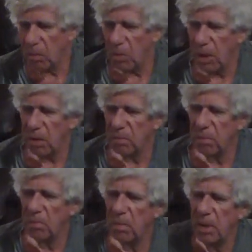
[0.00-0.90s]
Well,
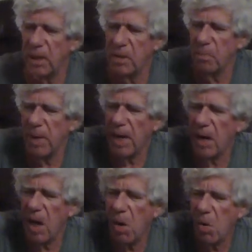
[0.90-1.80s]
that's about
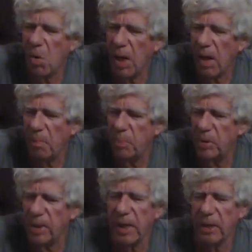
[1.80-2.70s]
all. I'll
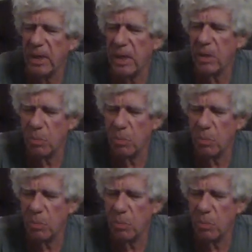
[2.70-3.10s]
put that together